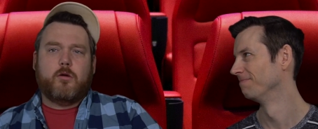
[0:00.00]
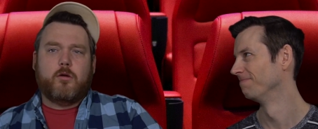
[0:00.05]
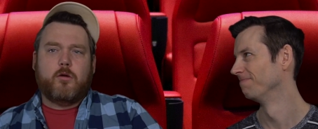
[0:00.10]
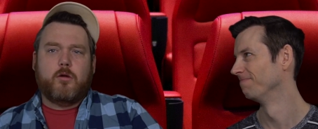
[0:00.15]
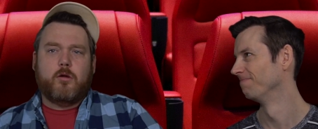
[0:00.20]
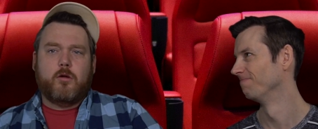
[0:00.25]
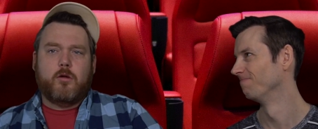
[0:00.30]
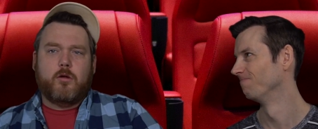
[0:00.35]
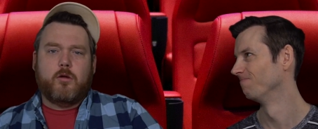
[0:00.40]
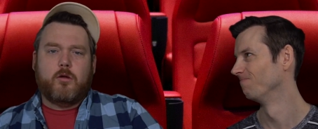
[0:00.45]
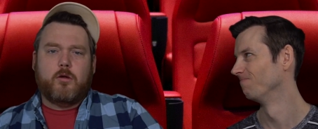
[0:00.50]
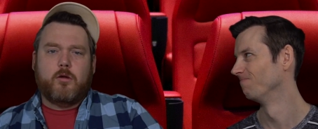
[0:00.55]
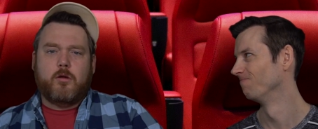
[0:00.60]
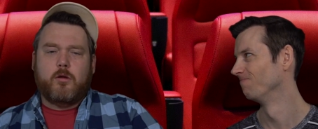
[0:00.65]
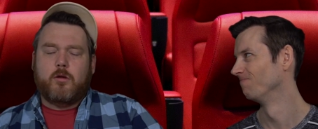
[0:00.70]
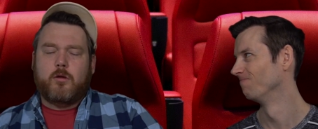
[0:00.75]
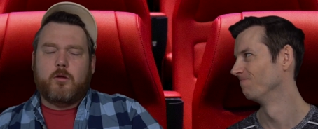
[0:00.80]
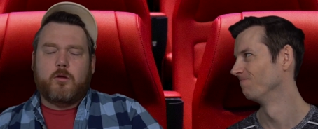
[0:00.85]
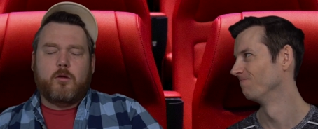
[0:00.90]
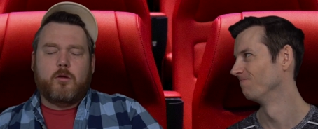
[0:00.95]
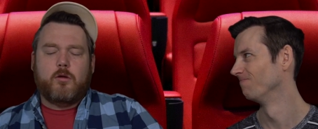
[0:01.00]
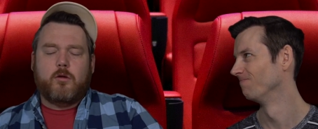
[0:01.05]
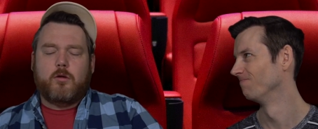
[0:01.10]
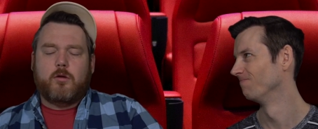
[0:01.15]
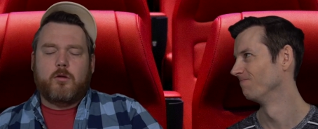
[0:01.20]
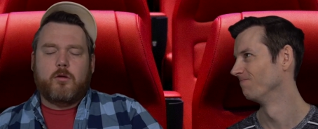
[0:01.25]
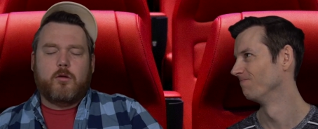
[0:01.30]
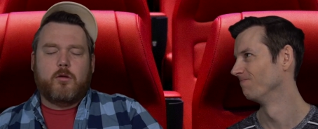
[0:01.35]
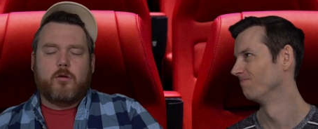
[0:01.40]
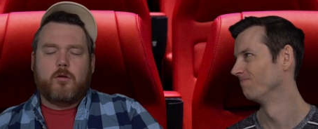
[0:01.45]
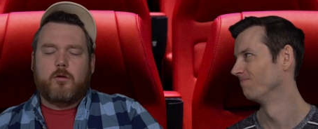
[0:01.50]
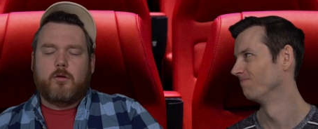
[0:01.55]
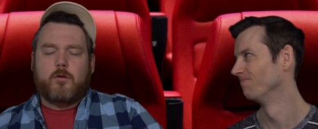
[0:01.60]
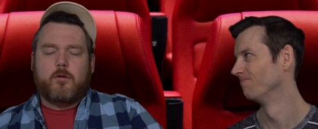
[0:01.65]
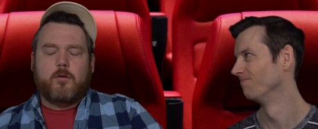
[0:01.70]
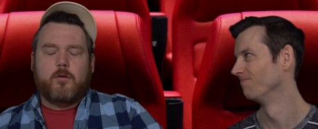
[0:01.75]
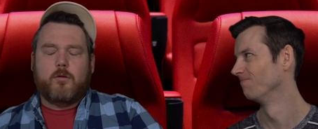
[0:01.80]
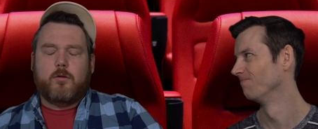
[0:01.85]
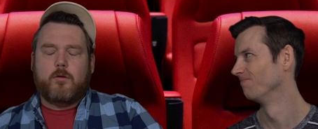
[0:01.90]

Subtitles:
(silence)